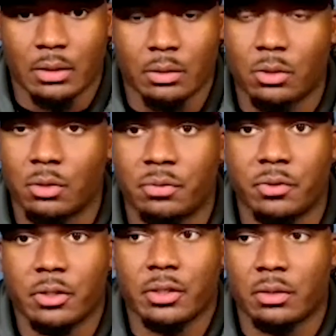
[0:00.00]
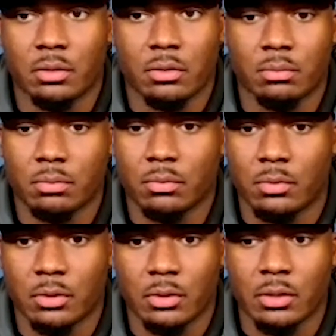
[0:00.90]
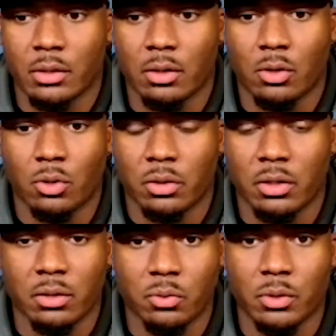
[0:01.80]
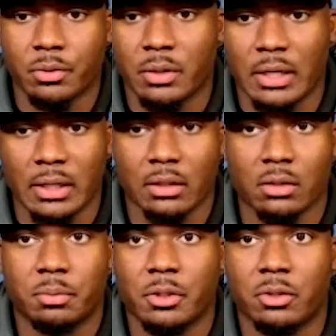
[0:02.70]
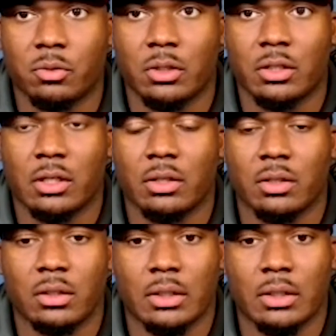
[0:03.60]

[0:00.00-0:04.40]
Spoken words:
order for the whole thing to work, we have to depend on one another.